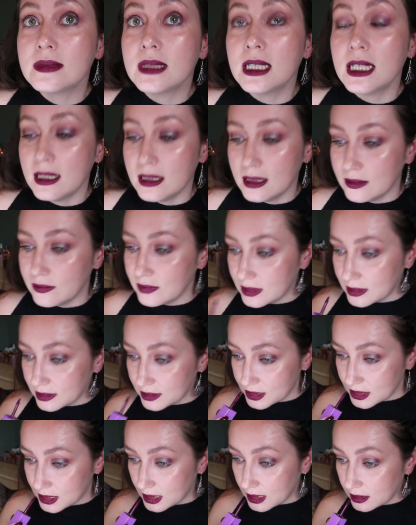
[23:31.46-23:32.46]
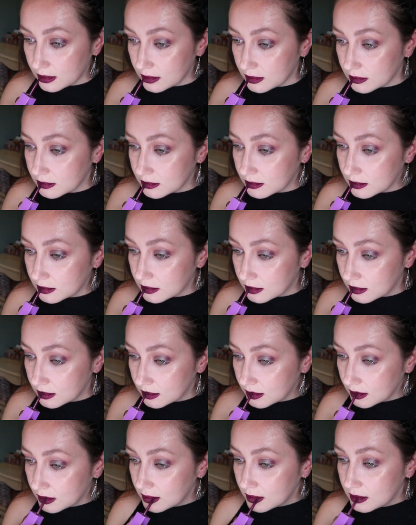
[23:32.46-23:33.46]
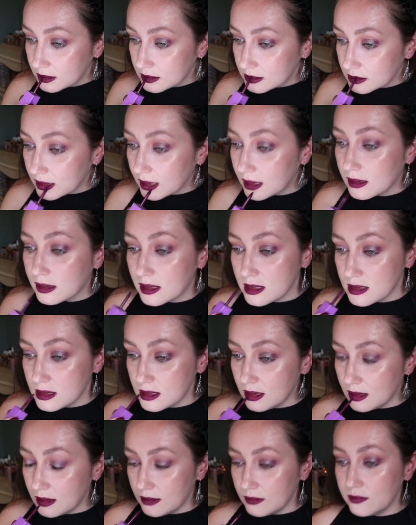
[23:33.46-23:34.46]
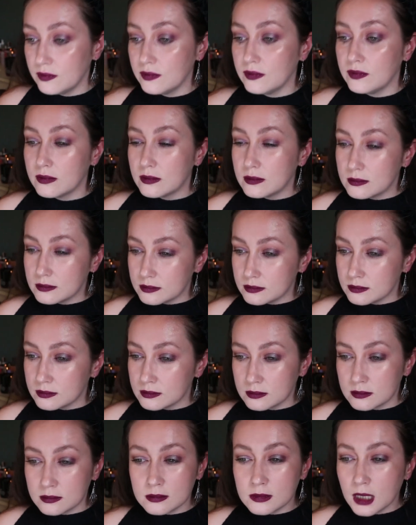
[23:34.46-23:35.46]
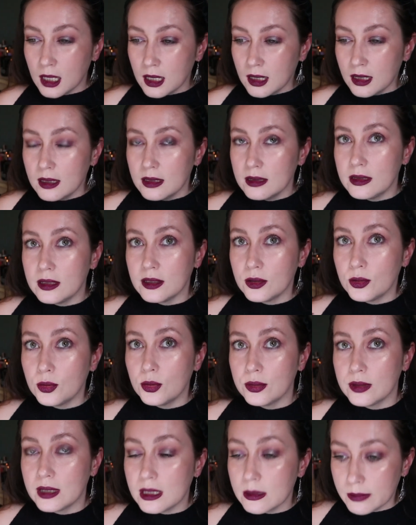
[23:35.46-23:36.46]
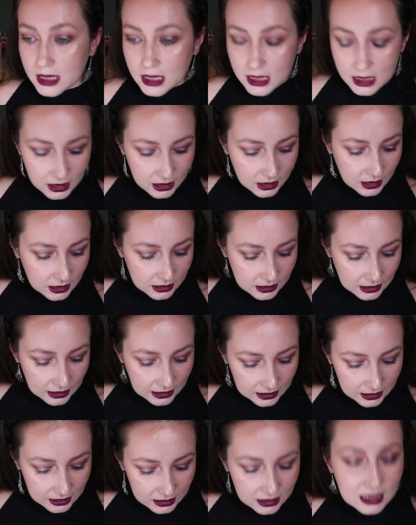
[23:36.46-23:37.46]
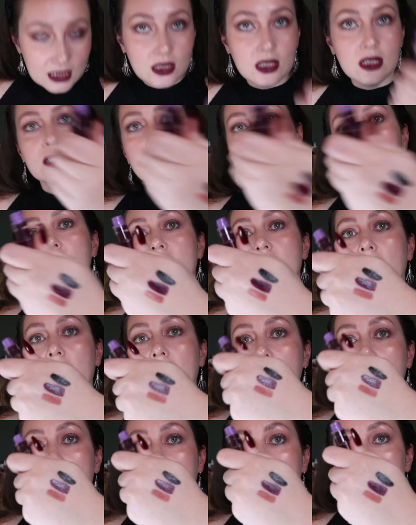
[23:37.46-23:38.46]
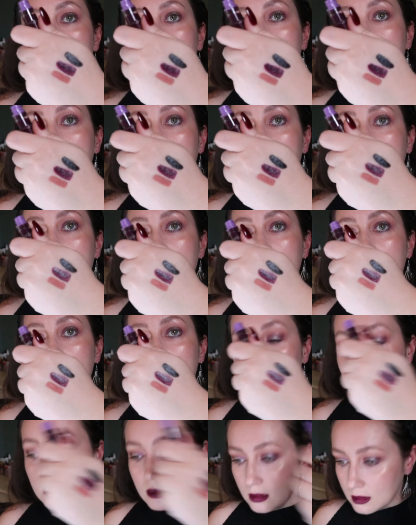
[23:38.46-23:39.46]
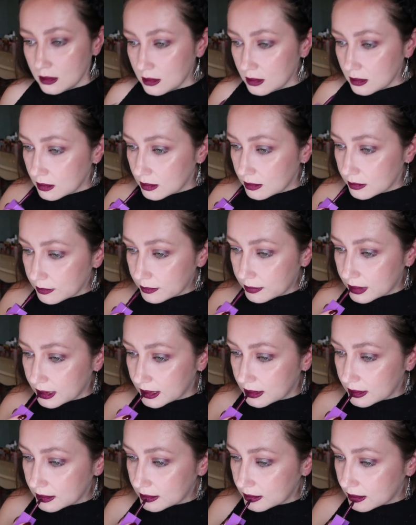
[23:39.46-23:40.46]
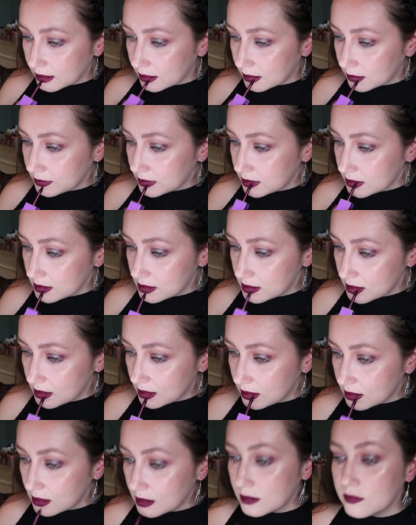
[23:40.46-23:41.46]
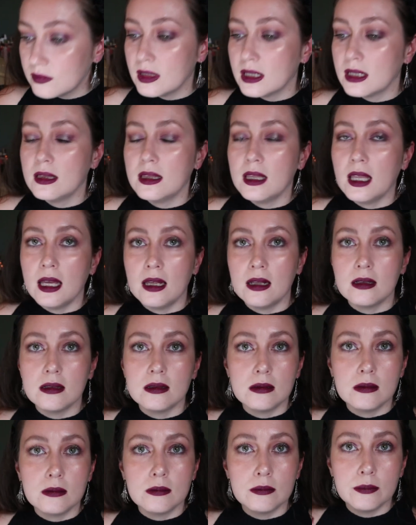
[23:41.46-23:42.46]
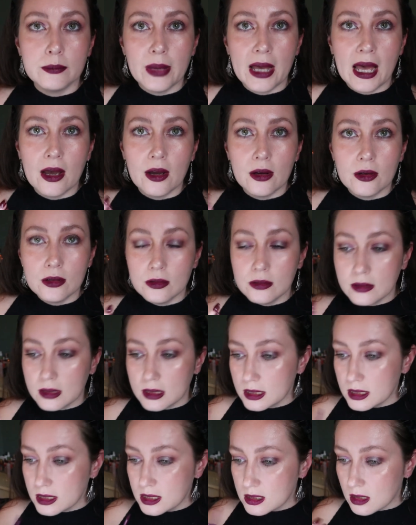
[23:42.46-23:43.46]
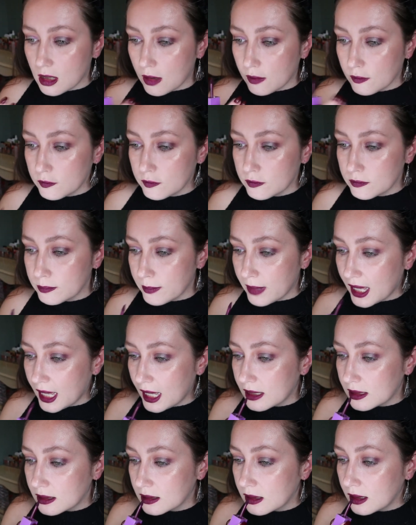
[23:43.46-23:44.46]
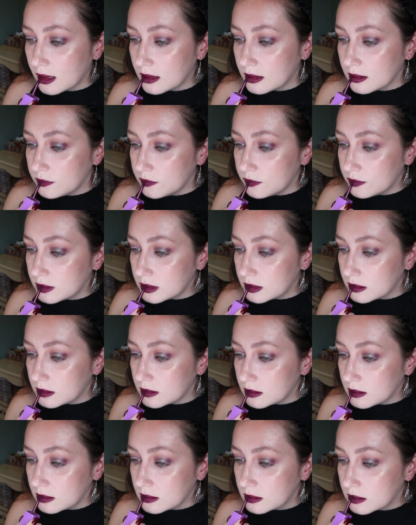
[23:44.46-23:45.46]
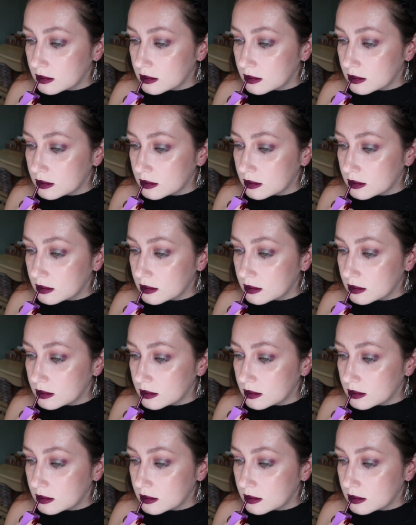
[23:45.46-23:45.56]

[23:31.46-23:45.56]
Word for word: I love this shade. So yeah, these have, they're creamy and like they look shiny, but they almost have like that powdery, soft, matte kind of feel,